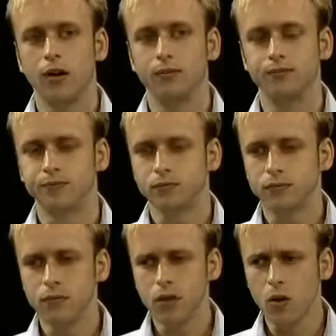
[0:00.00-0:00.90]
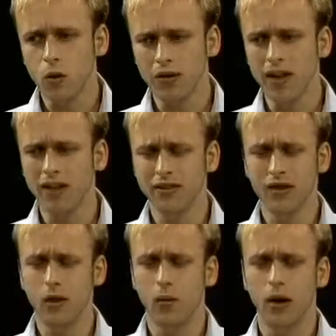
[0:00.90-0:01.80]
what
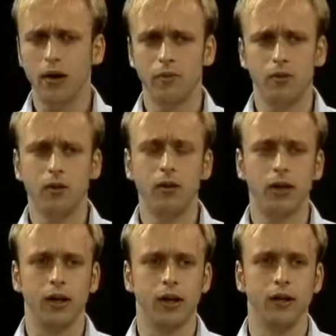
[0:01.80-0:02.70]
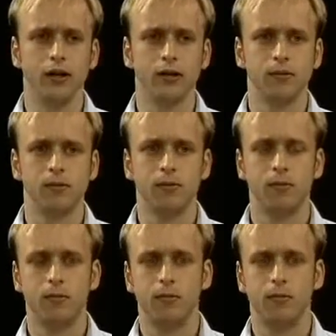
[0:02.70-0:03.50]
that's going to wind up doing is